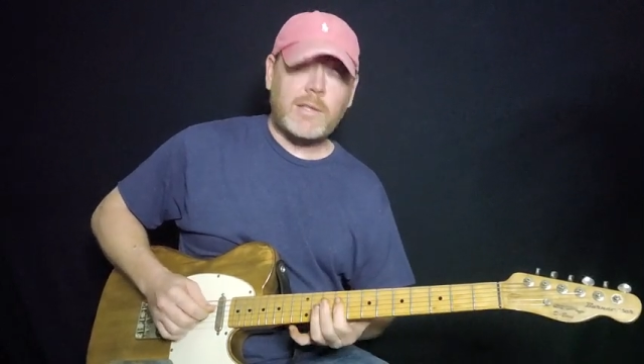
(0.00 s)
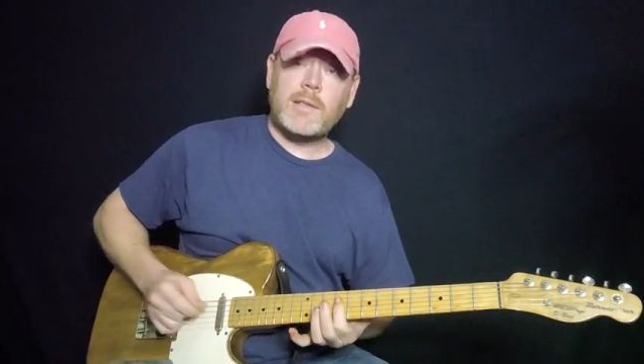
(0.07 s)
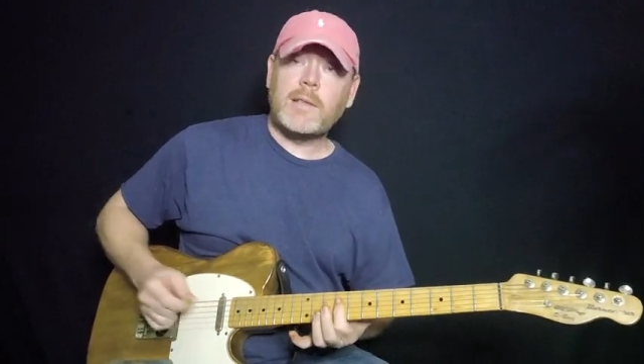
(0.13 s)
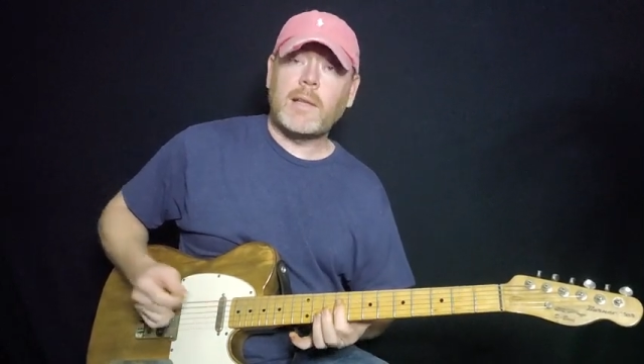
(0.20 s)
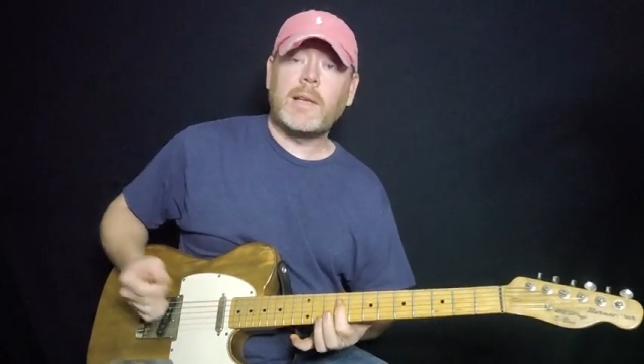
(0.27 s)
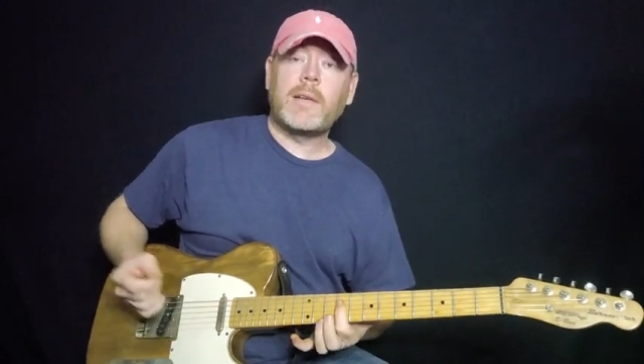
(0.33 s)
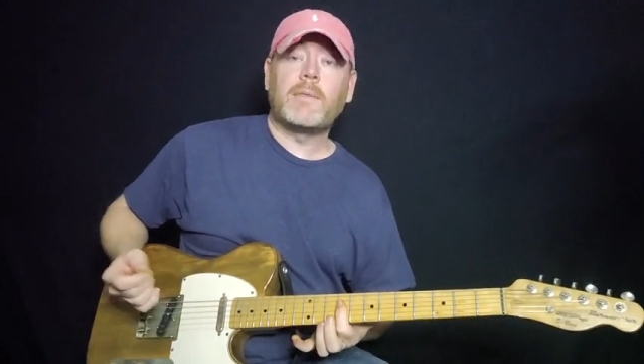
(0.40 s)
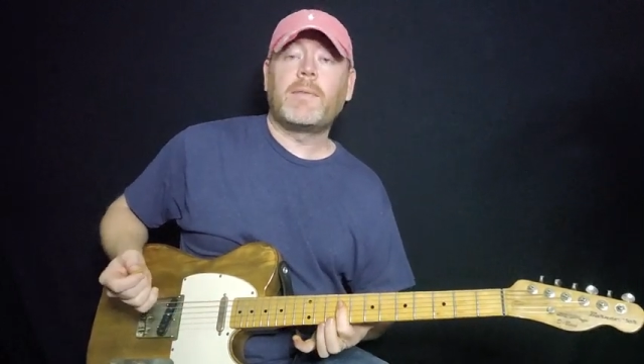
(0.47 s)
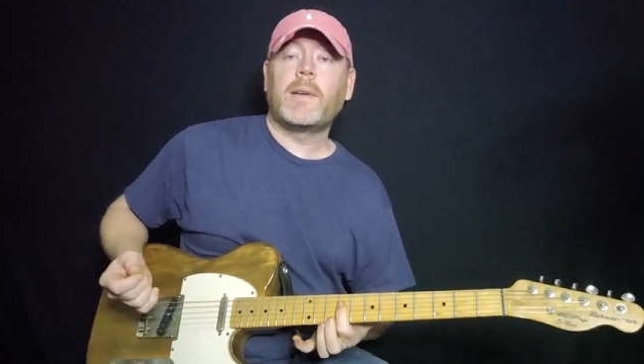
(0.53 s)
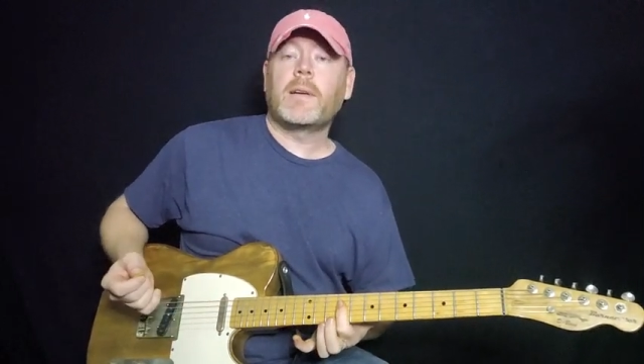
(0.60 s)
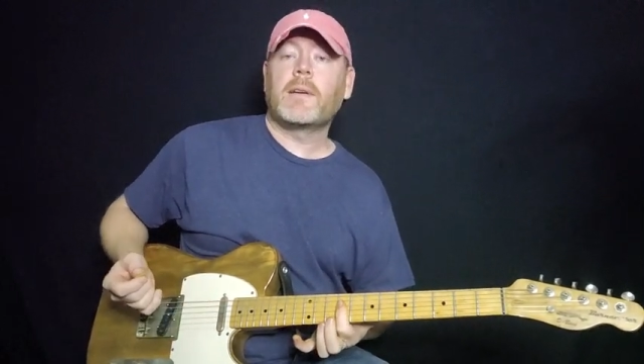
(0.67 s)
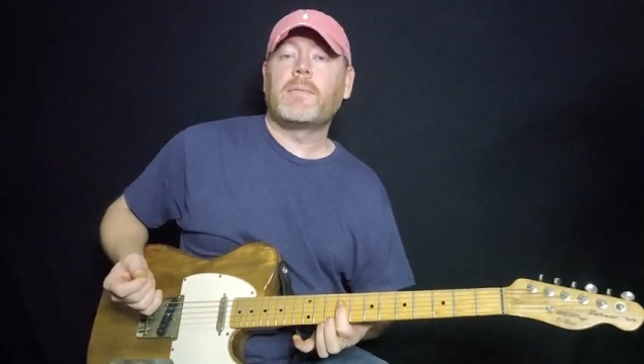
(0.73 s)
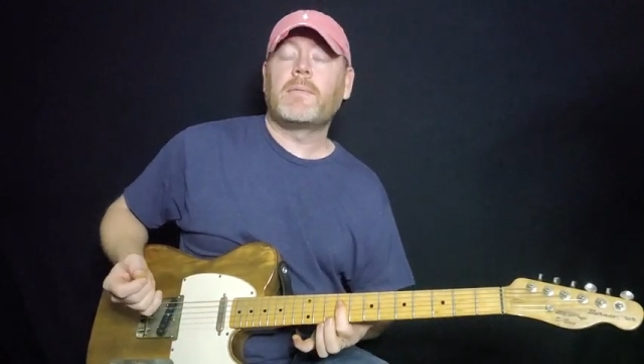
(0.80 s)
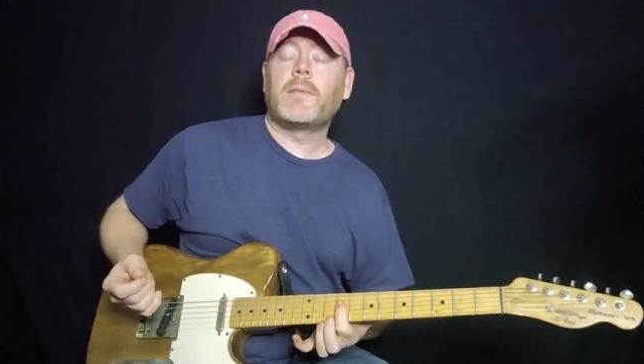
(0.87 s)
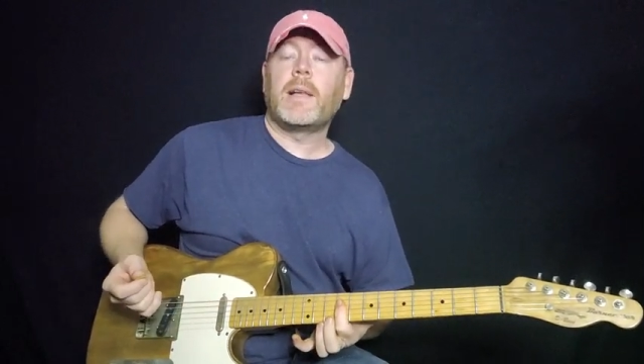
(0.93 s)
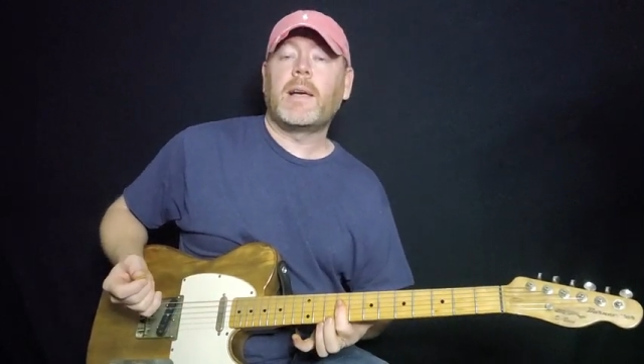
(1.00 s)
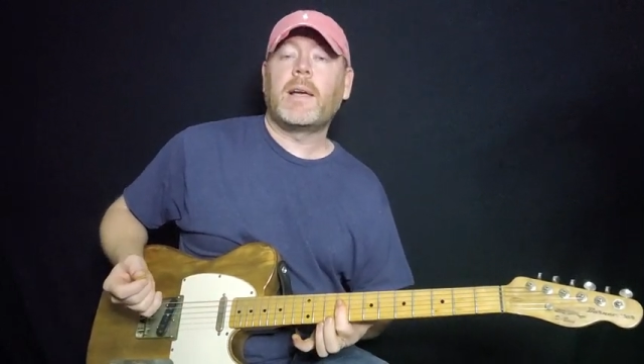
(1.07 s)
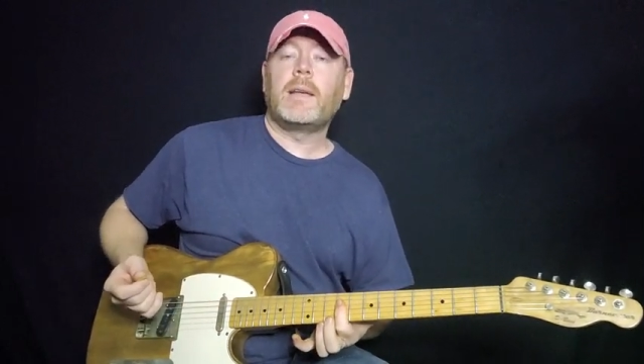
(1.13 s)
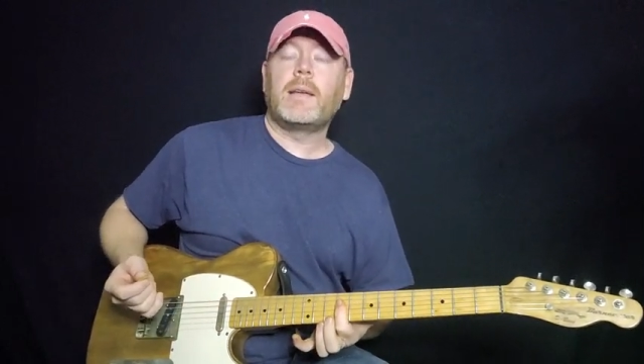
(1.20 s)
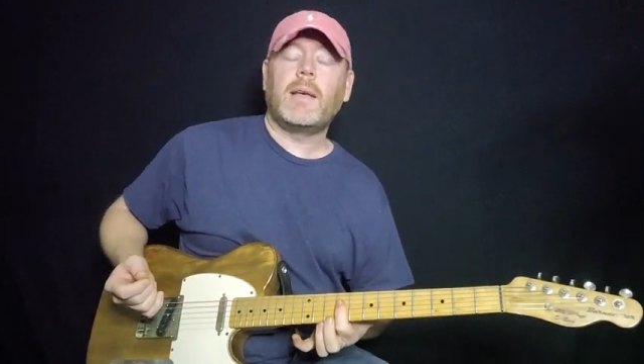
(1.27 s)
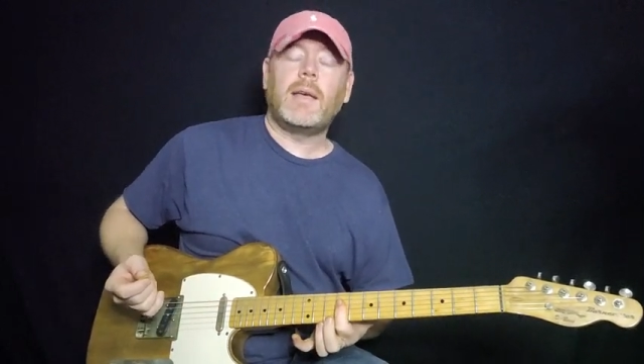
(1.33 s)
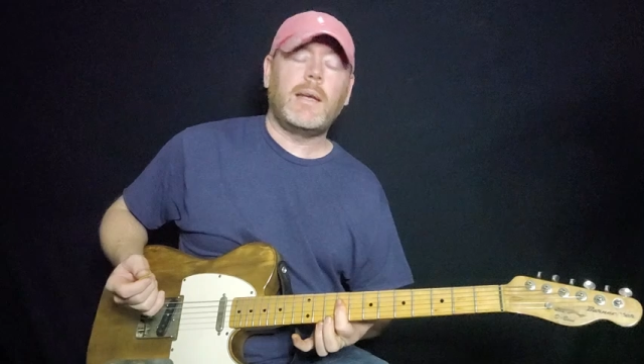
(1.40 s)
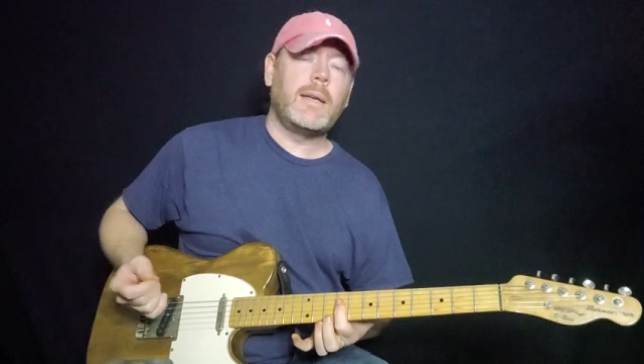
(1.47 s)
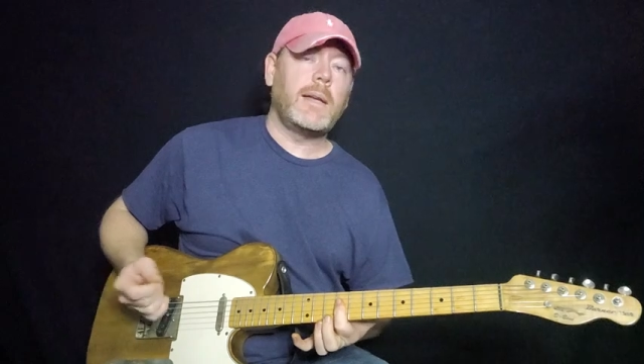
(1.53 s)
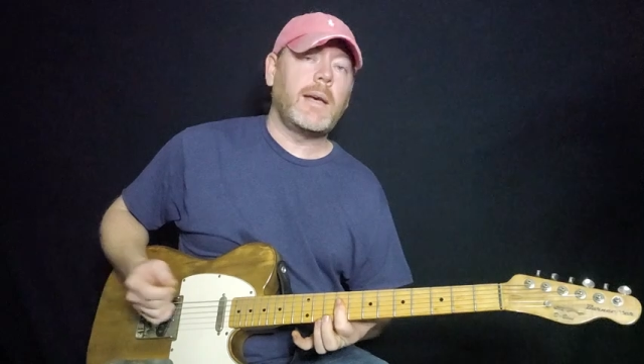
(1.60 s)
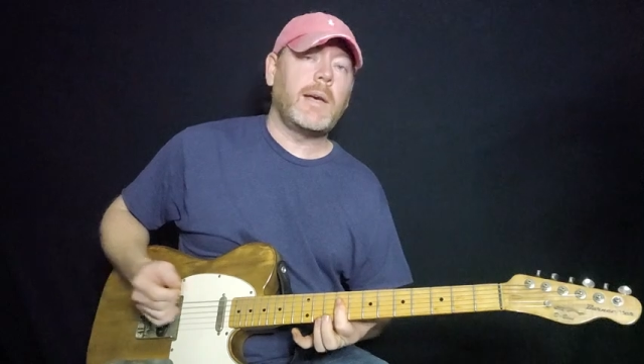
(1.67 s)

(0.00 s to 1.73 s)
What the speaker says: just lay your finger flat and